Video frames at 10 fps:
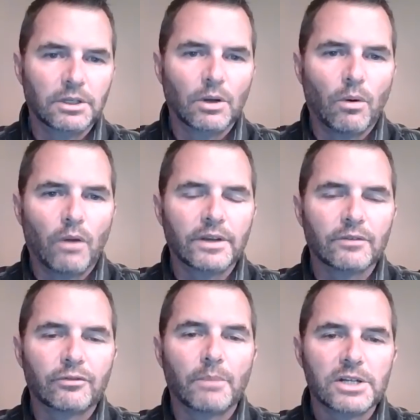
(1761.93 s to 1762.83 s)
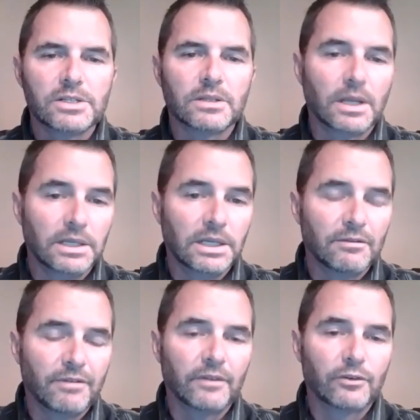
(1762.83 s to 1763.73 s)
all the information that they need
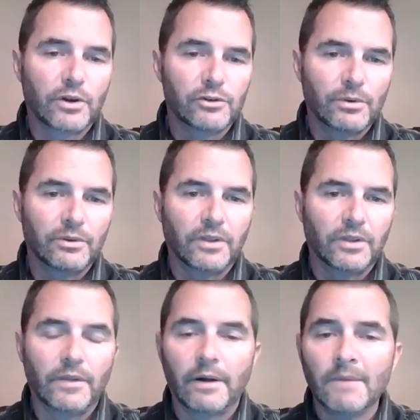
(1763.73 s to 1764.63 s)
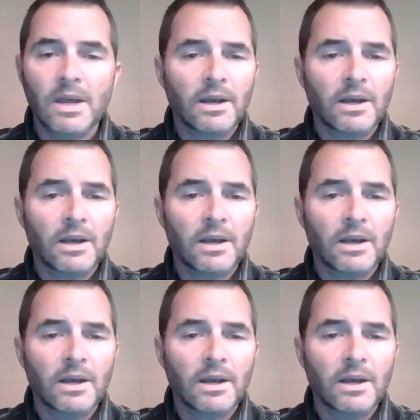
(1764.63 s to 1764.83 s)
to find the treasure is in there.